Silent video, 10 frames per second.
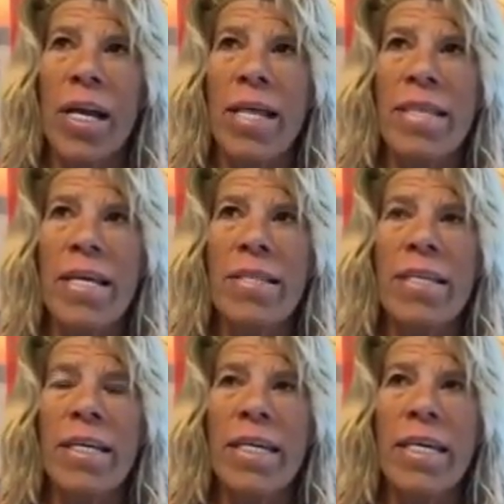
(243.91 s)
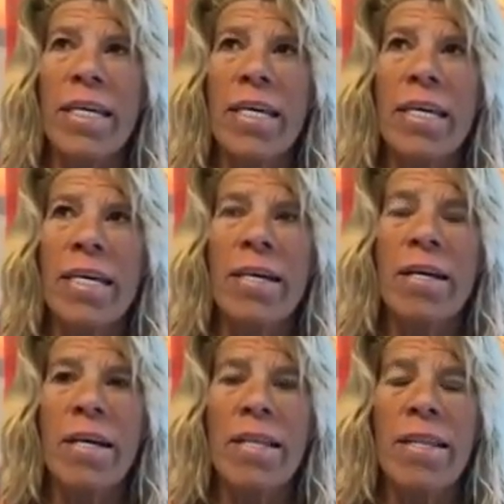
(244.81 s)
And I think the key
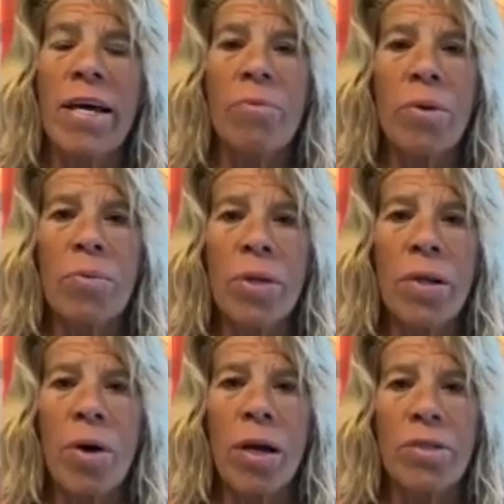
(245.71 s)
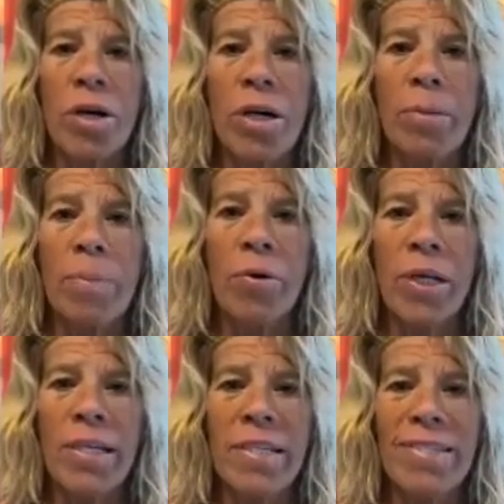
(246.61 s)
that we really want to talk about
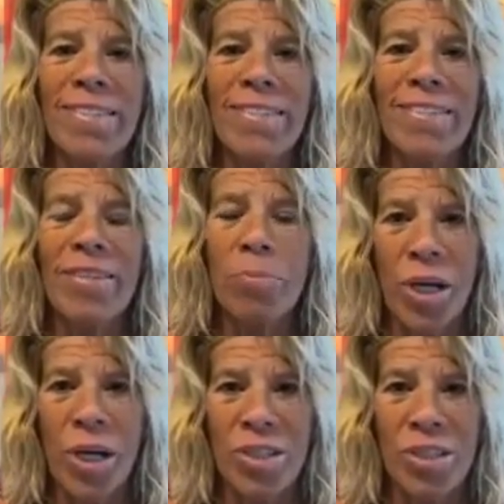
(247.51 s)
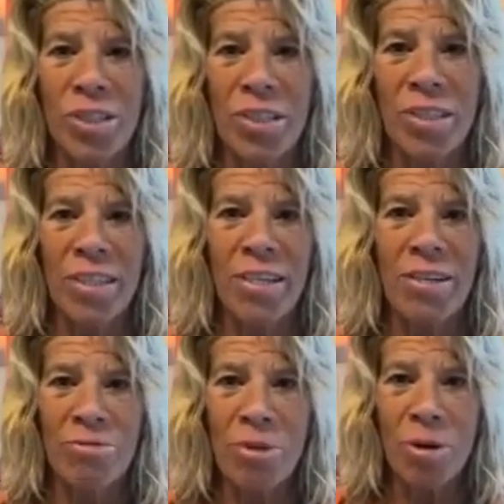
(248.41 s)
is the bridge
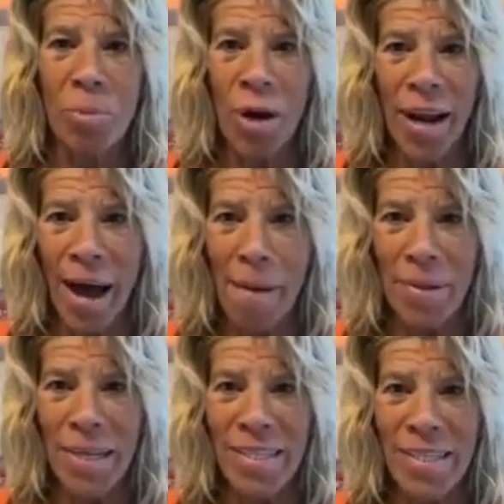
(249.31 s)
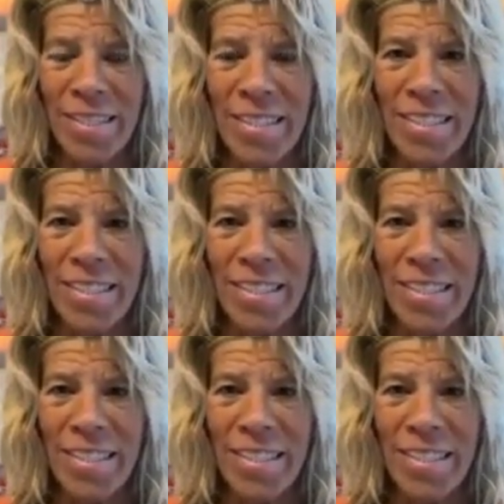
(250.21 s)
from what happened